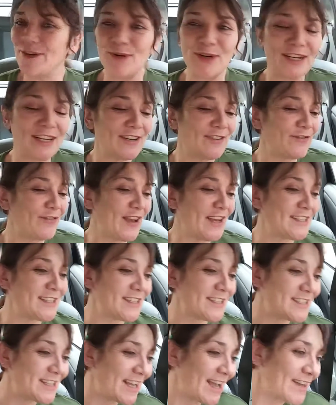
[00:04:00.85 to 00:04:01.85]
We're going to face
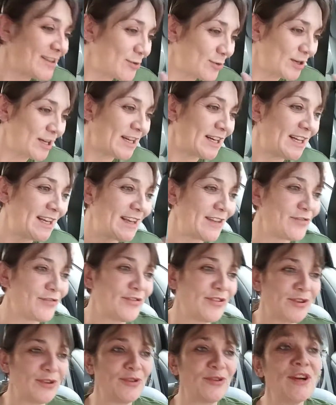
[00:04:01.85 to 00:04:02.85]
it together. We're going to get
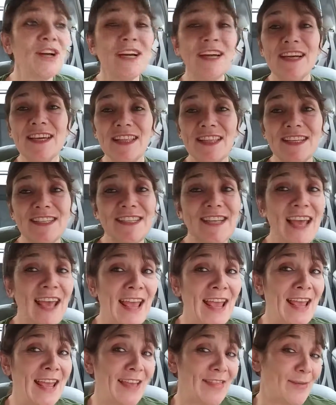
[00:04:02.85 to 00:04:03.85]
through the
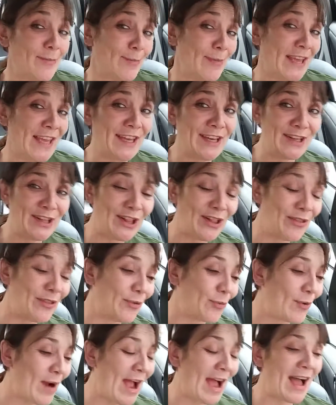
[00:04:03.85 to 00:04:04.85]
day, the meal,
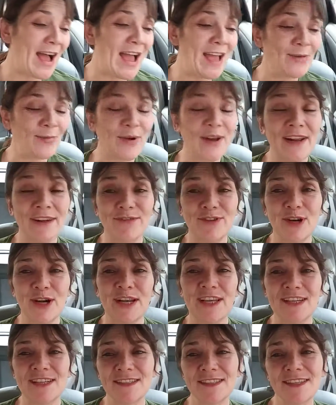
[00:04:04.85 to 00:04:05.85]
the ride, whatever it
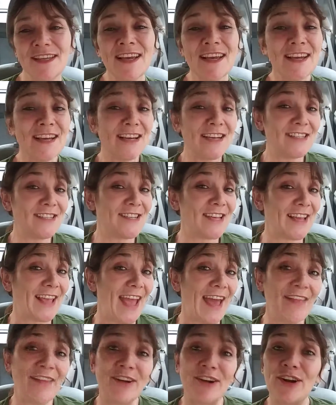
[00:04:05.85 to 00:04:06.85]
is,
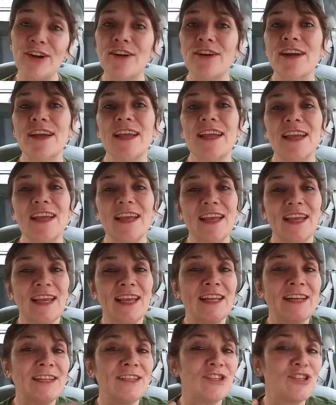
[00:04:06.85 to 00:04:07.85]
together
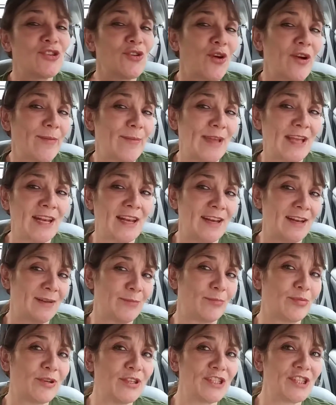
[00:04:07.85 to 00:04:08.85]
in enjoyment and in
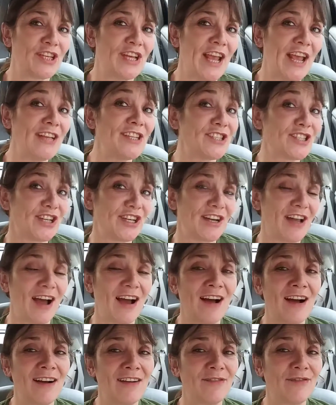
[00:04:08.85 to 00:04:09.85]
appreciation
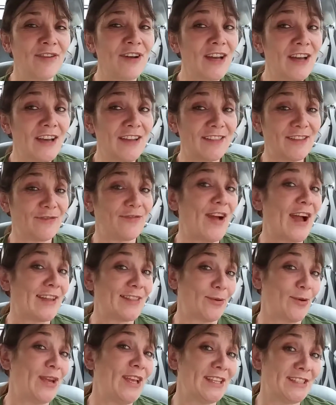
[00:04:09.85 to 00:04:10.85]
of the fact
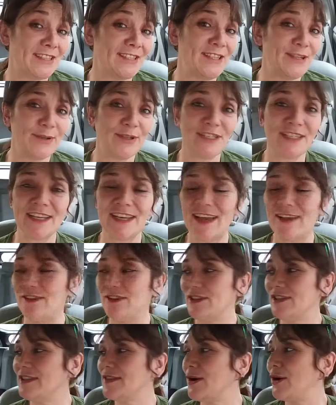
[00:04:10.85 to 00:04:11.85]
that we get to do it
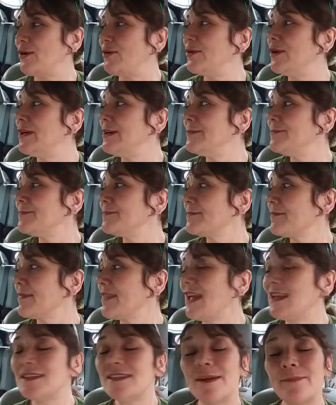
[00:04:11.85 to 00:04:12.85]
together. So
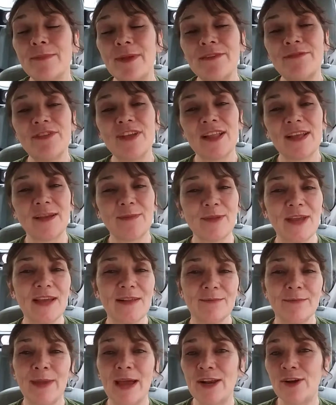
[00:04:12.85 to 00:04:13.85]
that's something I feel like I'm
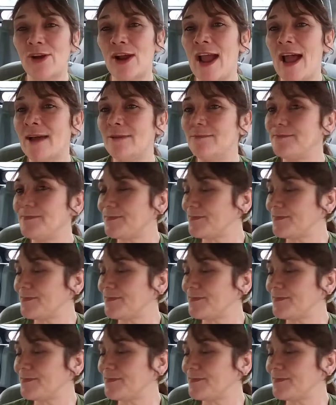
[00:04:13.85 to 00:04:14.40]
getting better at.